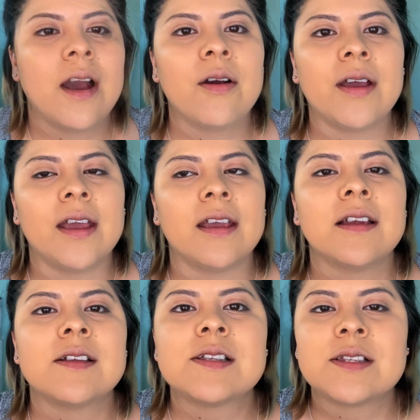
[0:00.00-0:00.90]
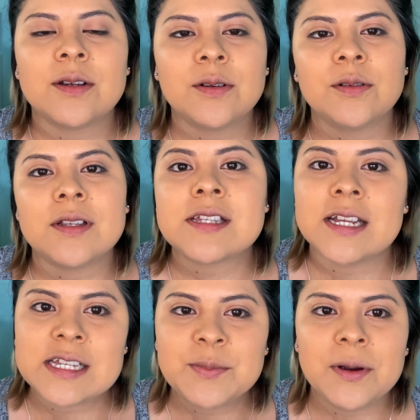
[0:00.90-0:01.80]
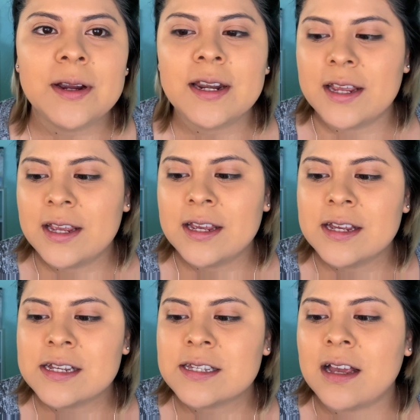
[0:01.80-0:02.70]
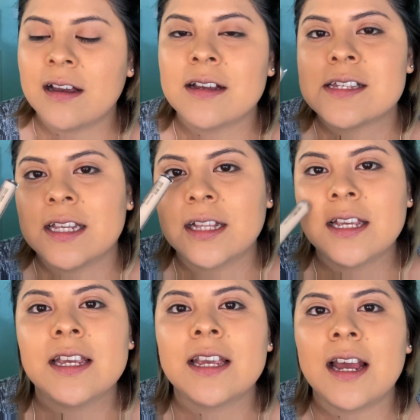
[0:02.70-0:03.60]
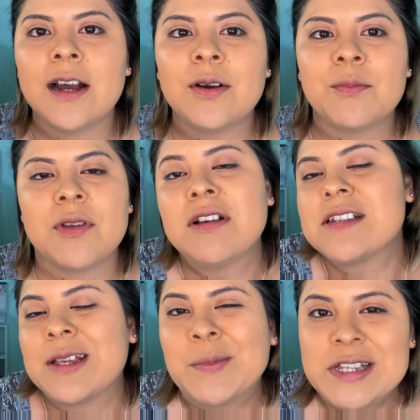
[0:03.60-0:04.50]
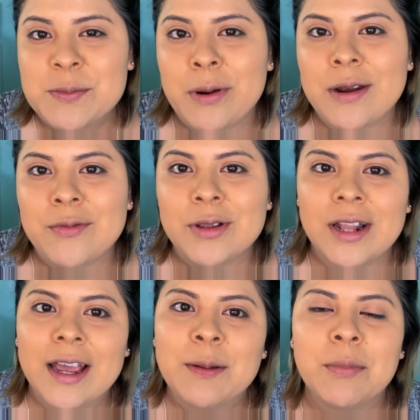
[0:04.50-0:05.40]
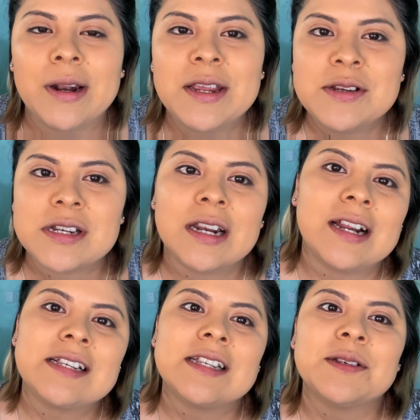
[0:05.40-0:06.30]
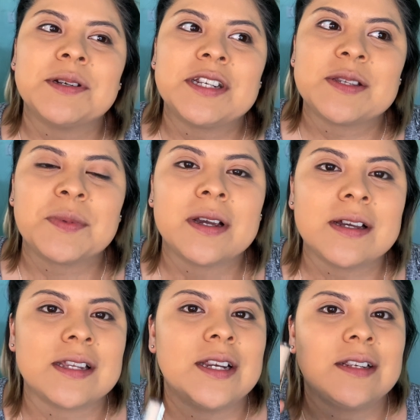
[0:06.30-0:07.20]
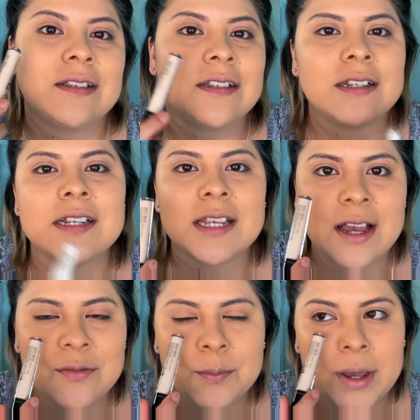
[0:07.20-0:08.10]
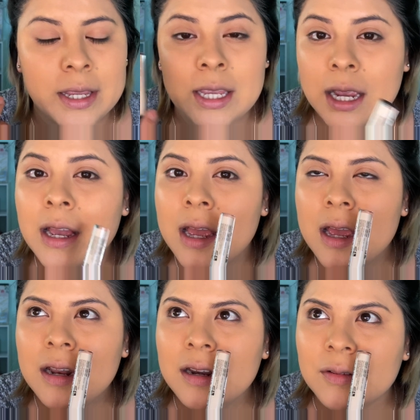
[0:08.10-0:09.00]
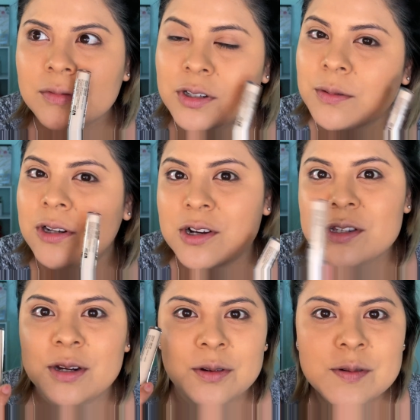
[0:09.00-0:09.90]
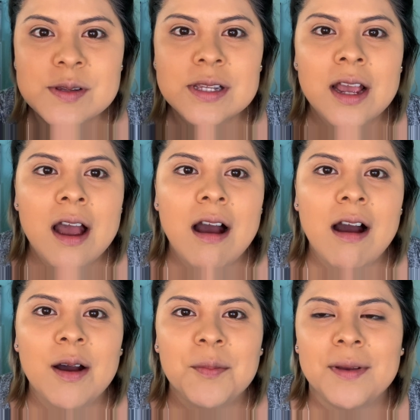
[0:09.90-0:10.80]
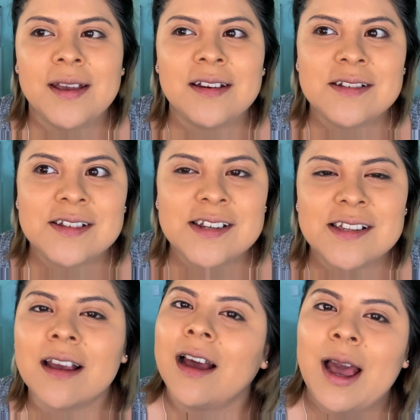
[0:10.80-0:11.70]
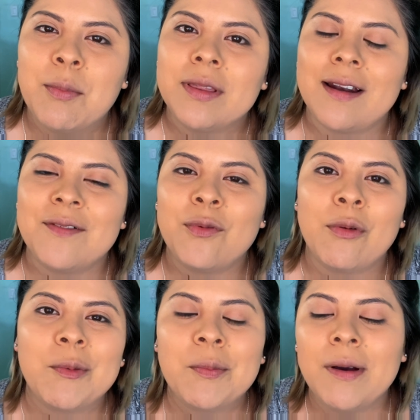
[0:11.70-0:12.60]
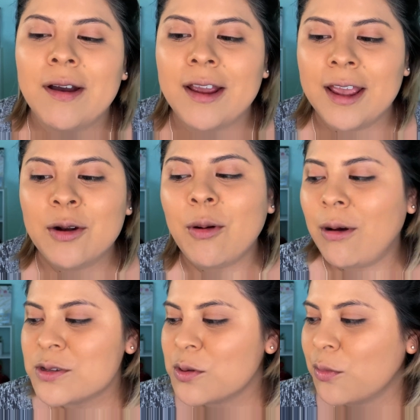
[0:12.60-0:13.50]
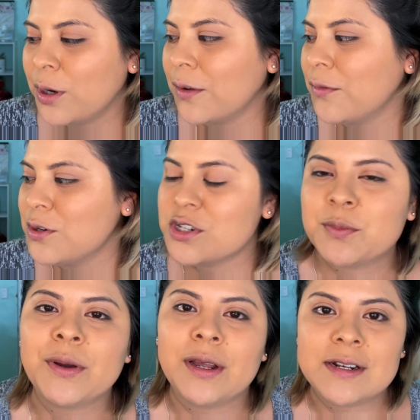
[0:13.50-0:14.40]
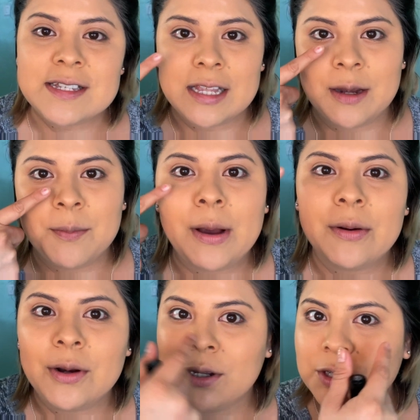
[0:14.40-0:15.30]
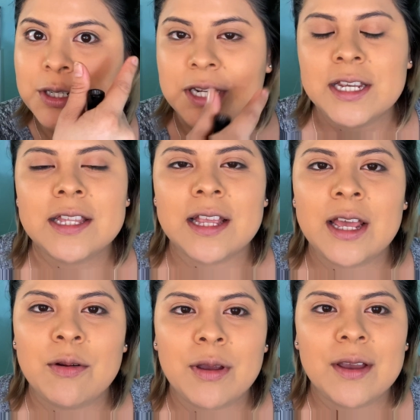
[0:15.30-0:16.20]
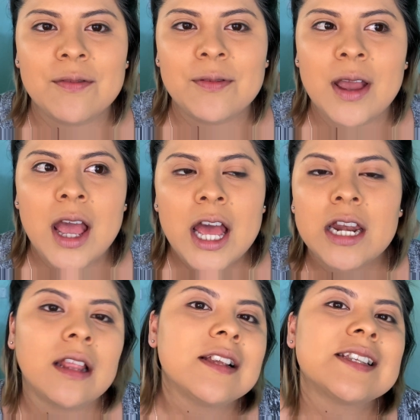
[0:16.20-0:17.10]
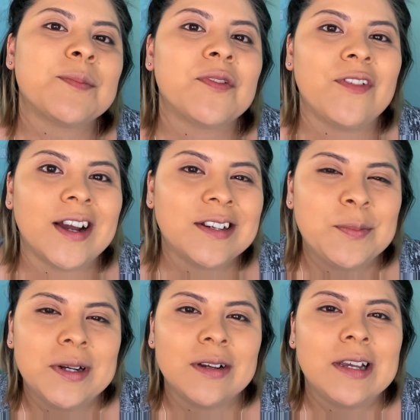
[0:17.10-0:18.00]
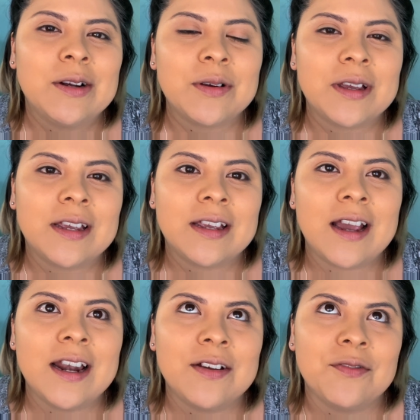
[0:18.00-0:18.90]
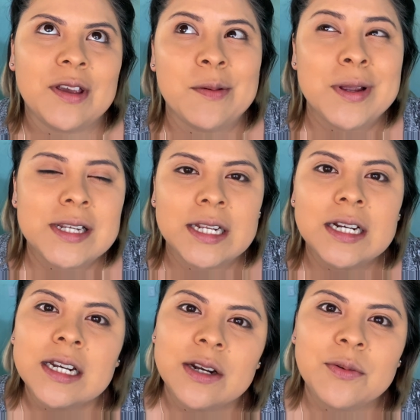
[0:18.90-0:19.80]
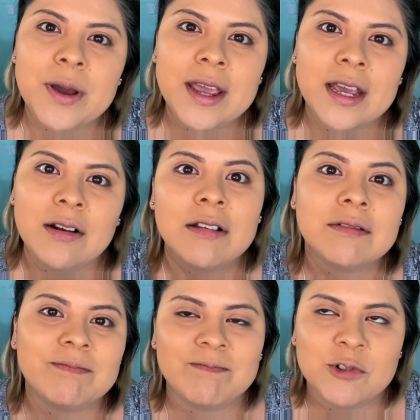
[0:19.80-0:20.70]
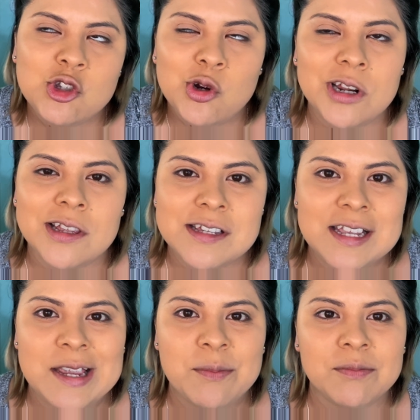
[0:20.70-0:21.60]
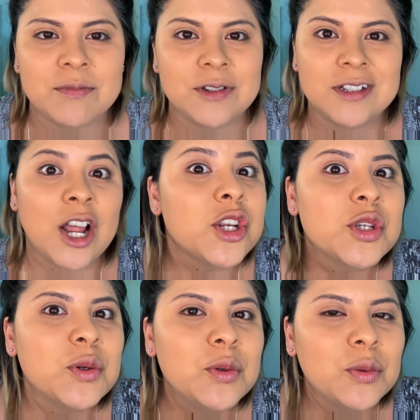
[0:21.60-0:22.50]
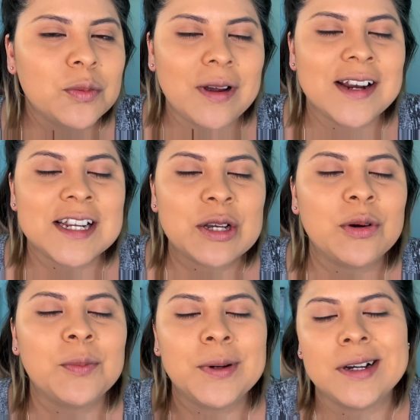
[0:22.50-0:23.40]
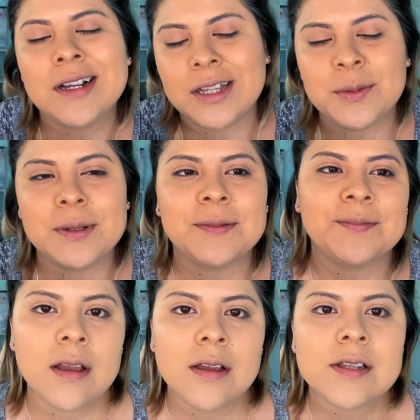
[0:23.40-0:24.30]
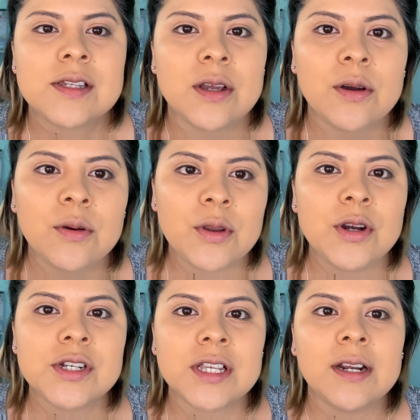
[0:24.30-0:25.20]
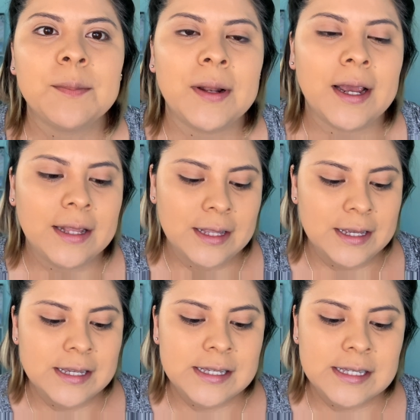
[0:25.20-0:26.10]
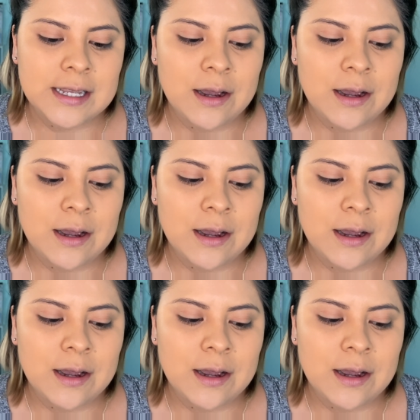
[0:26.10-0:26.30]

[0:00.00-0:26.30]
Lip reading: Okay, so this next part is concealing. You could skip this part if you'd like, but I usually like to do it just because I tend to have dark circles, and it's just like a habit that I formed. But it'll also work if you just put setting powder underneath. It'll give not the same effect, but it'll kind of imitate it in a way. It'll look sort of the same, not too identical, but a little bit. So you're just gonna apply this